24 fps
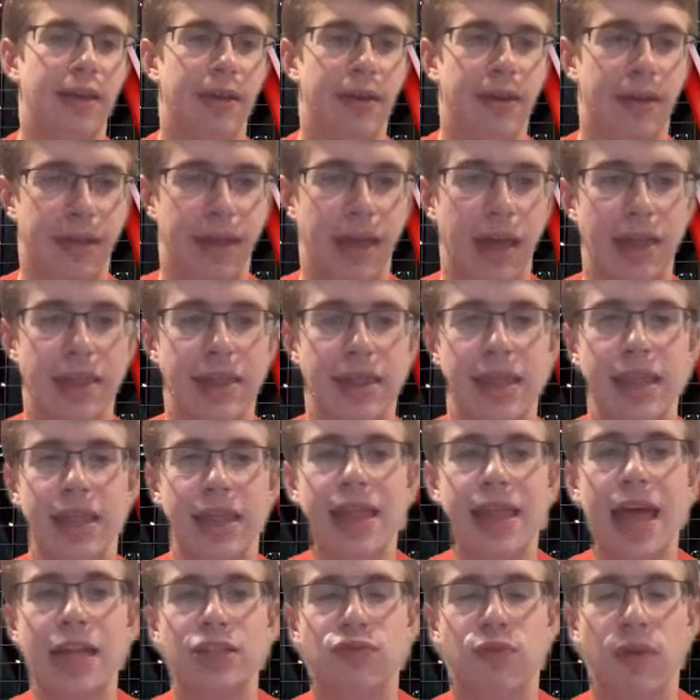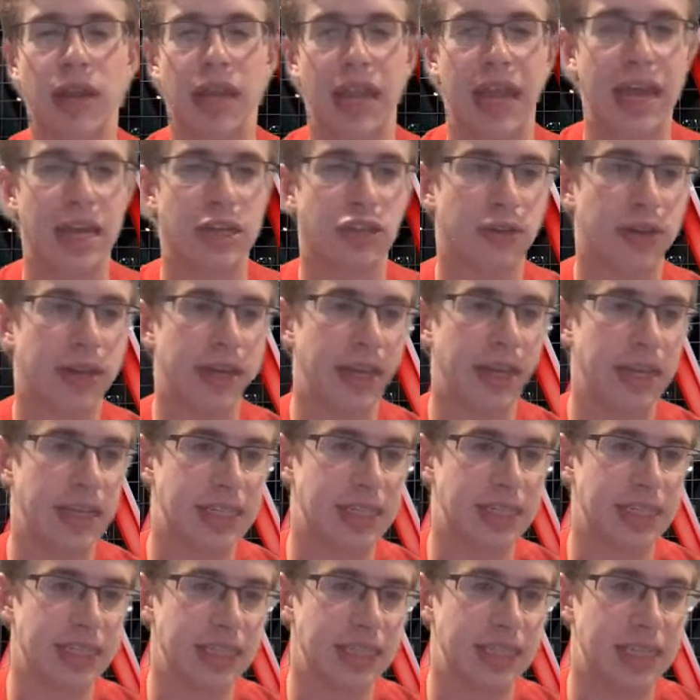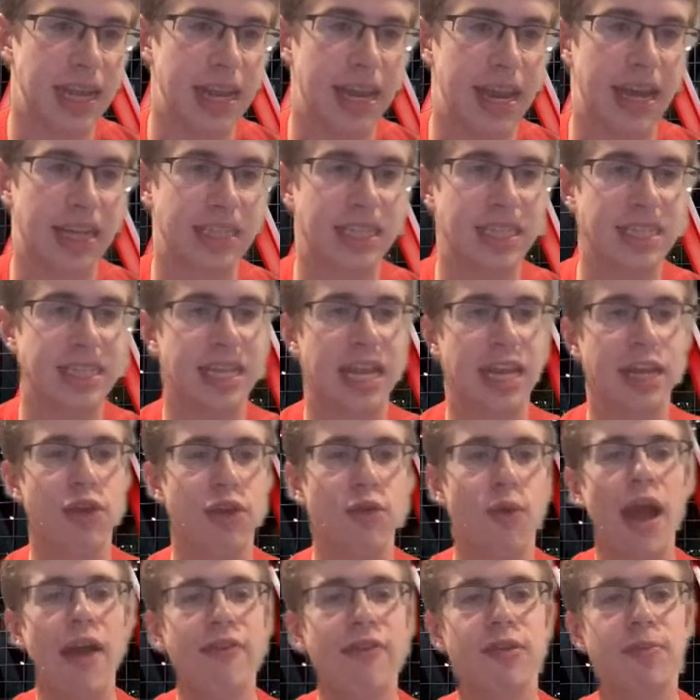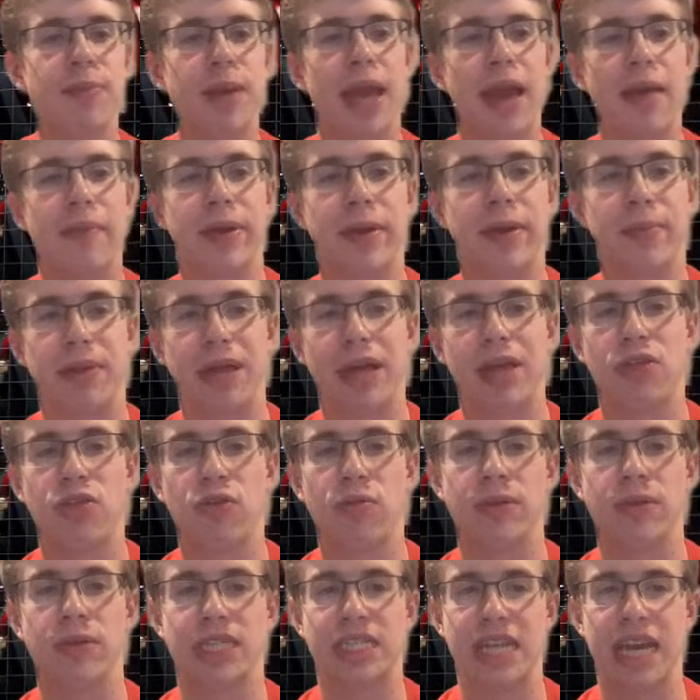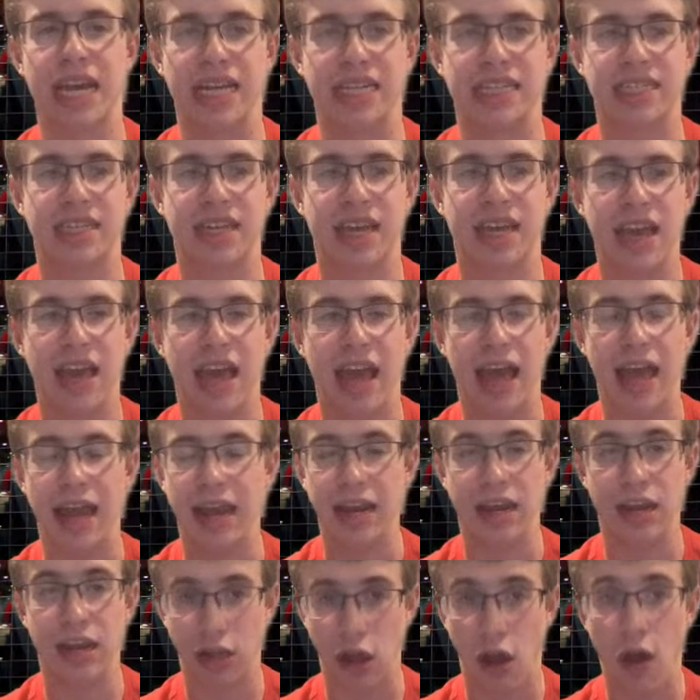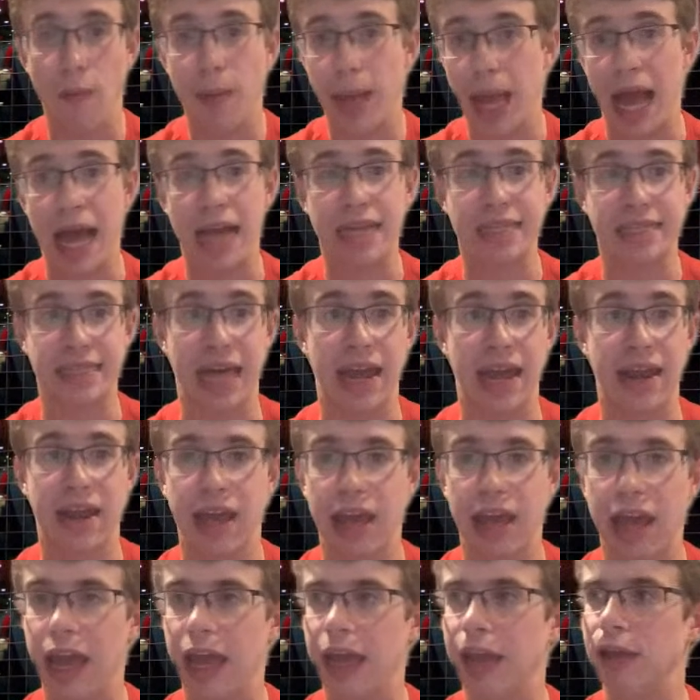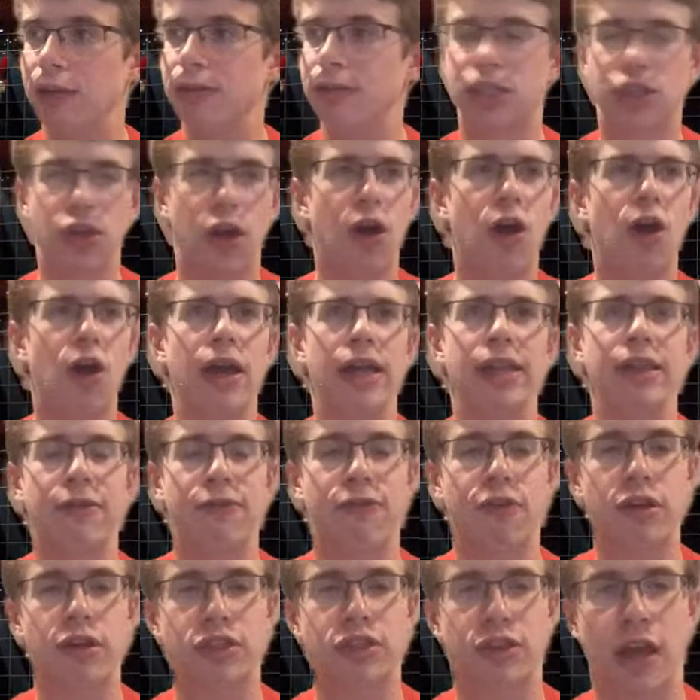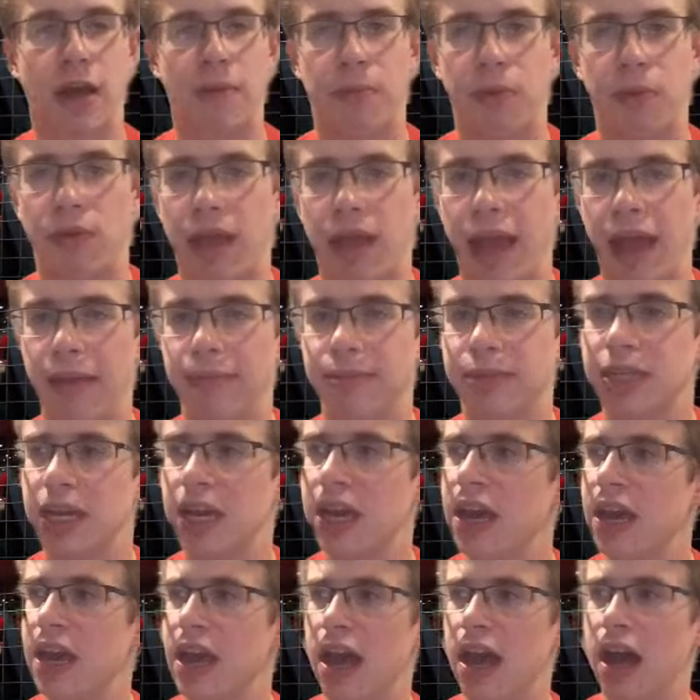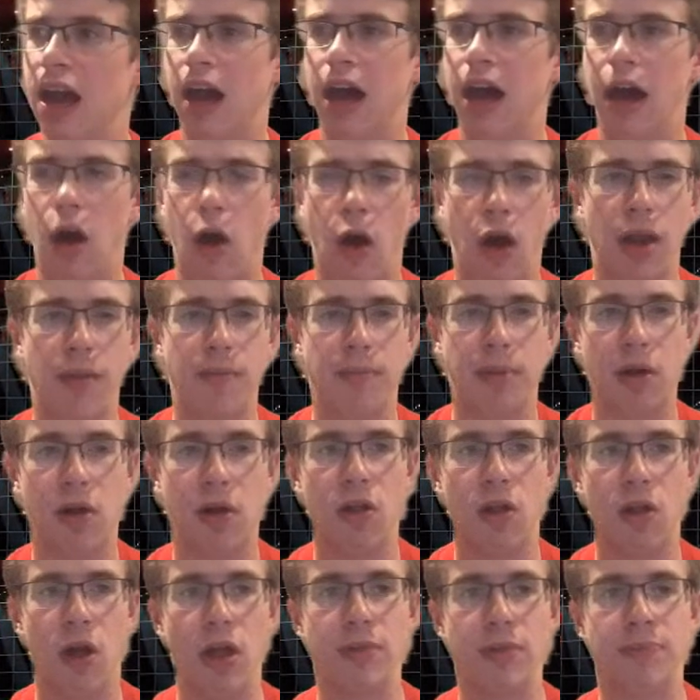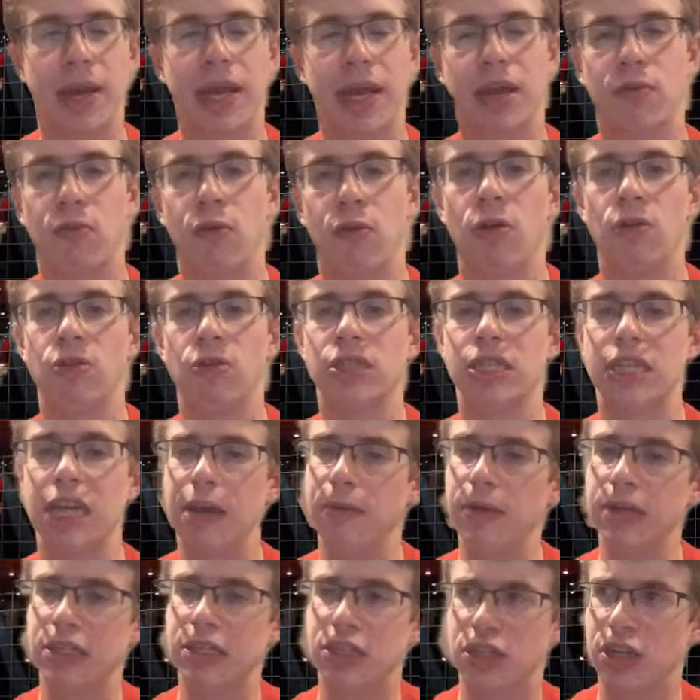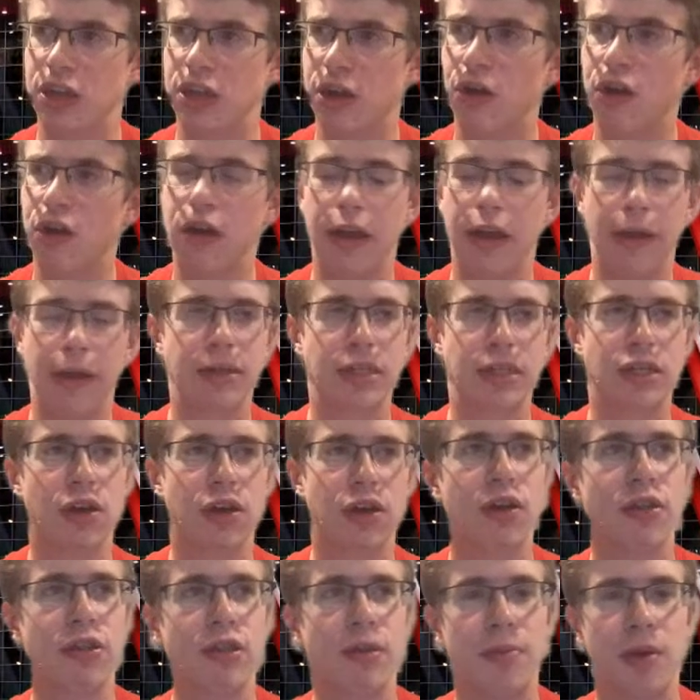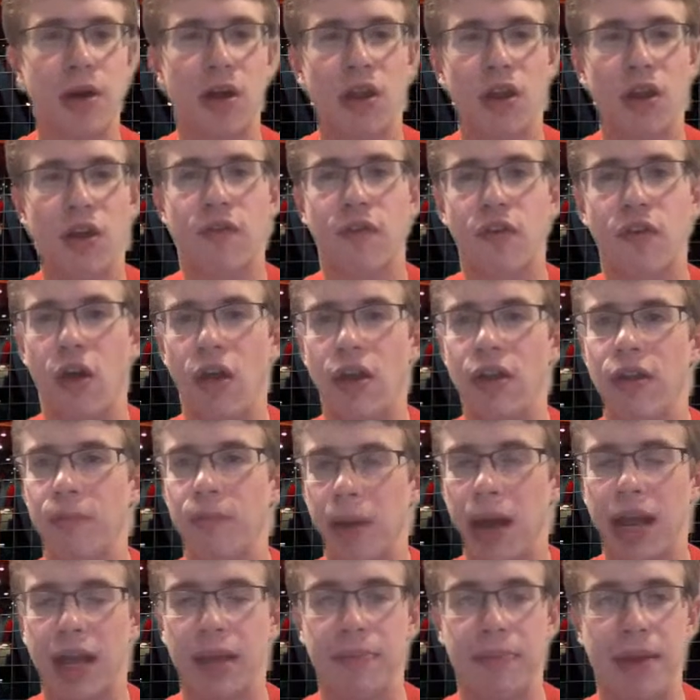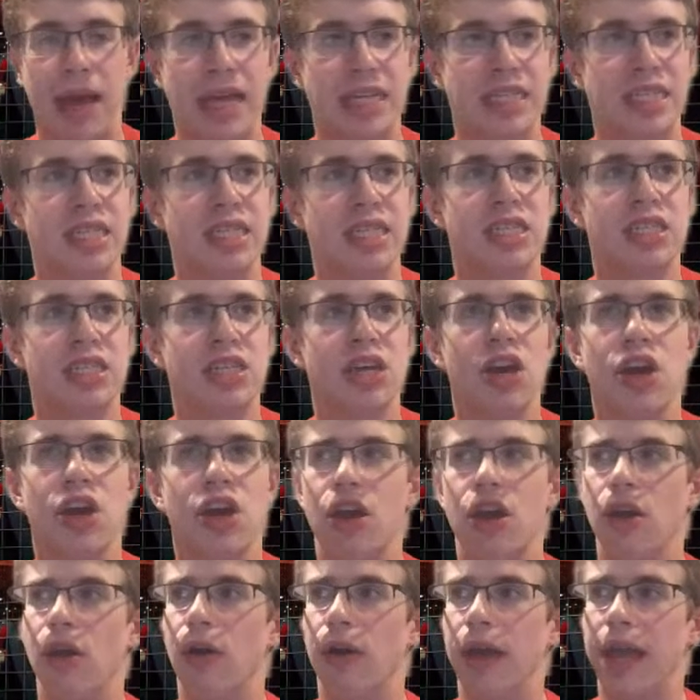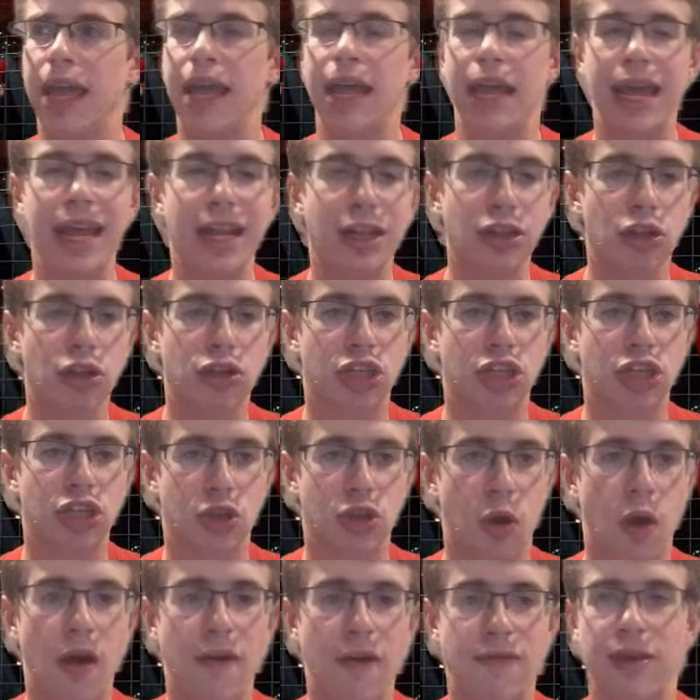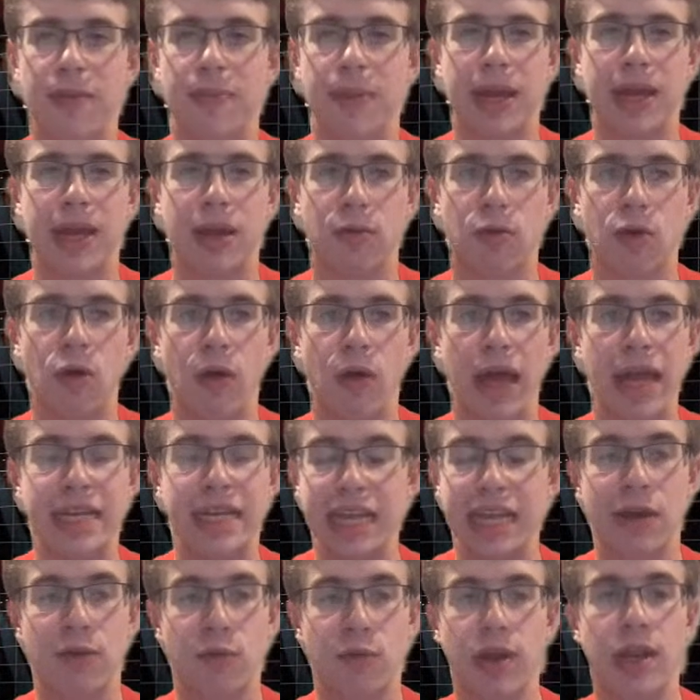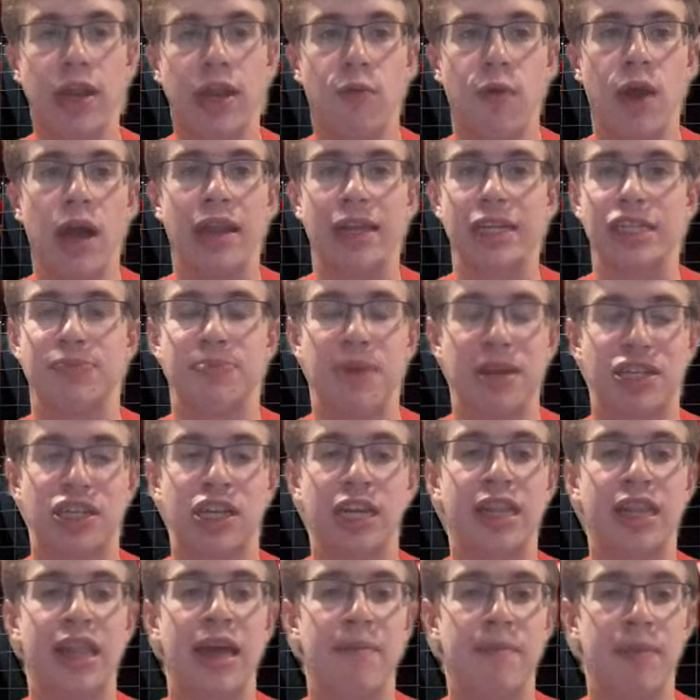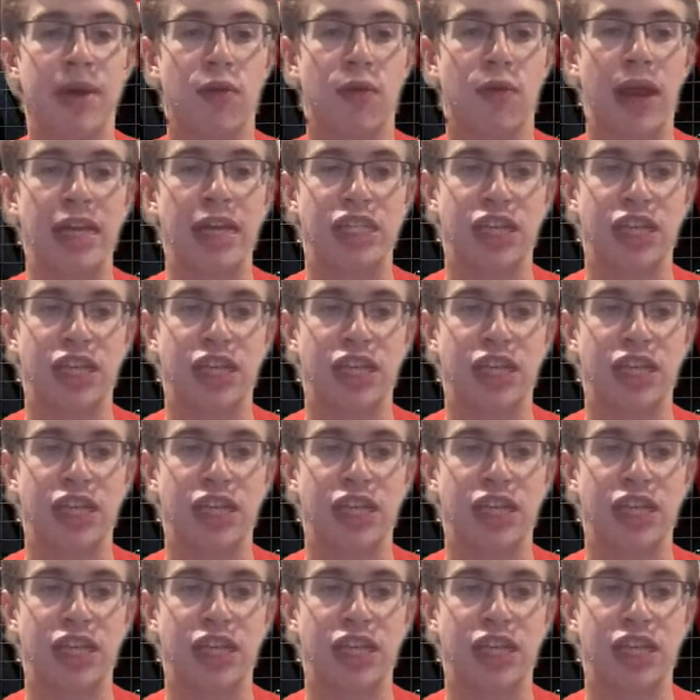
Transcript: Yeah, and that's what Landry said next. He said you have to be able to play through mistakes, and Kobe has that. You saw in the first couple games. On pick and rolls, he would turn the ball over on pocket passes. You know, he looked to score off that pick and roll and did it really well, especially in that mid-range